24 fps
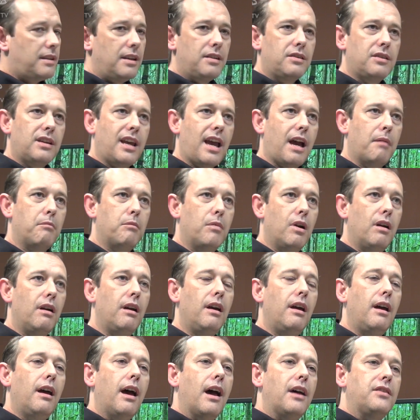this
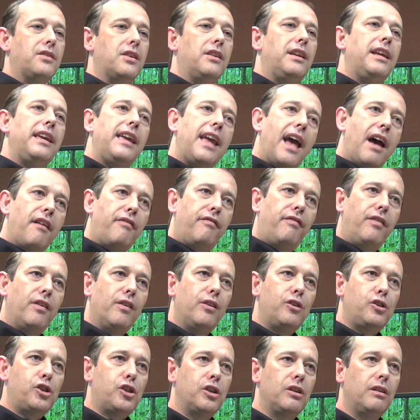camera as an EF
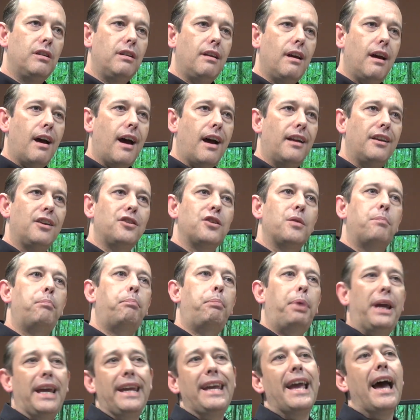version and as a
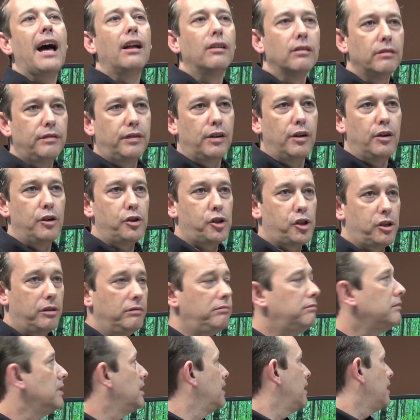PL
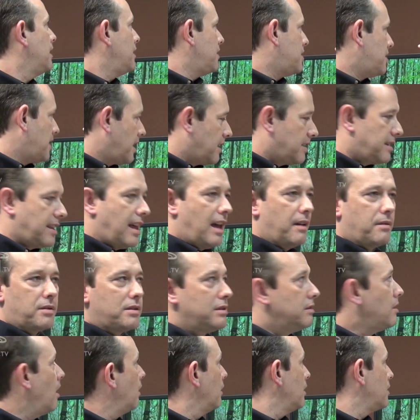version,
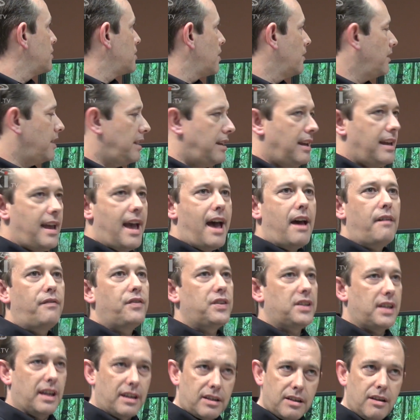$6,000 on the EF,
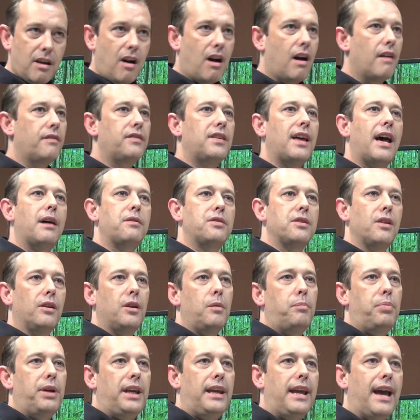$6,500
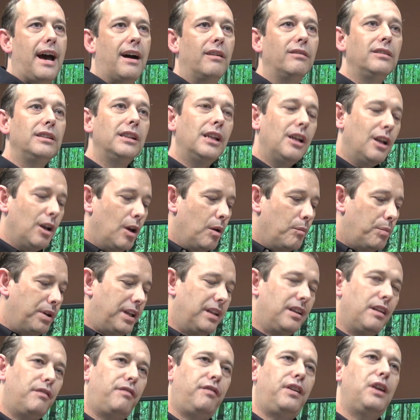on the PL.
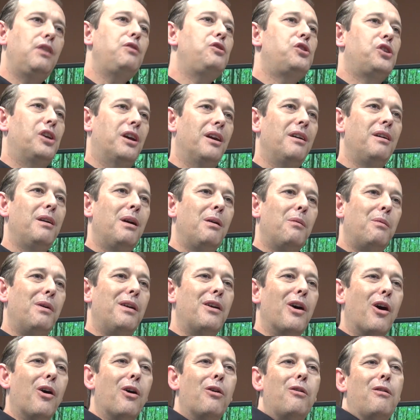But in the future,
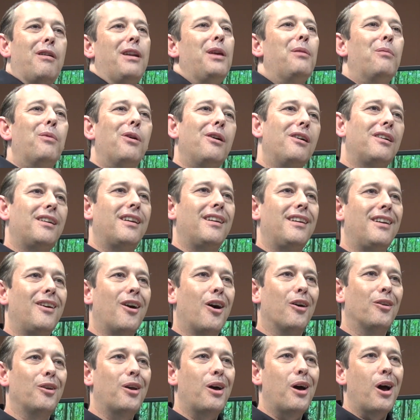we're already working
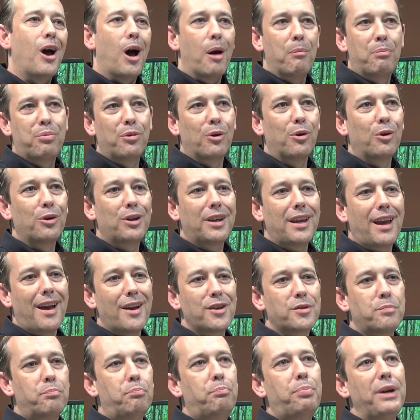on a
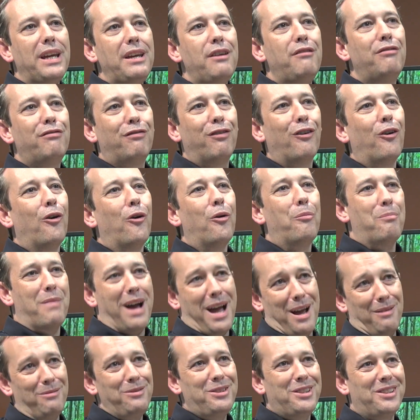broadcast B4
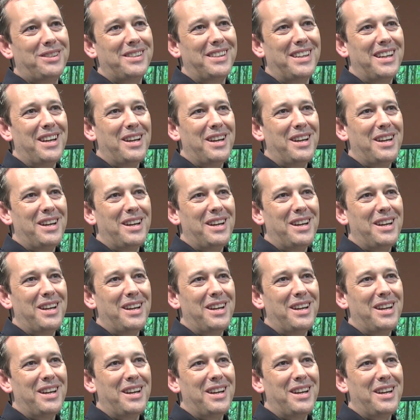mount,